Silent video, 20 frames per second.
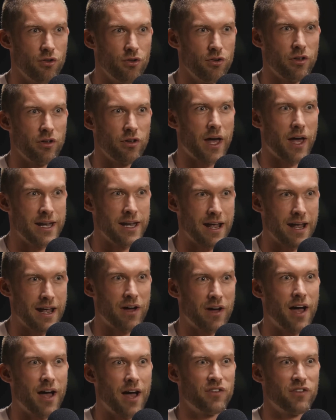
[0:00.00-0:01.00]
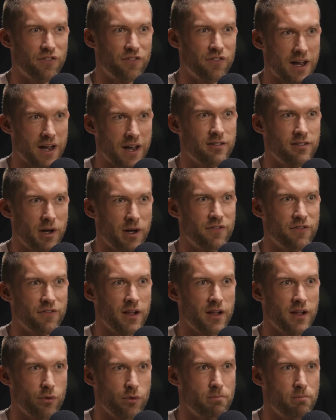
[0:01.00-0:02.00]
so that I never have to face my
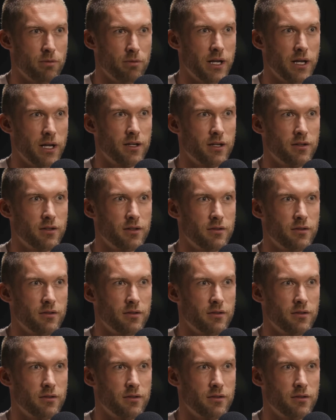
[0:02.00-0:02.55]
failure in public.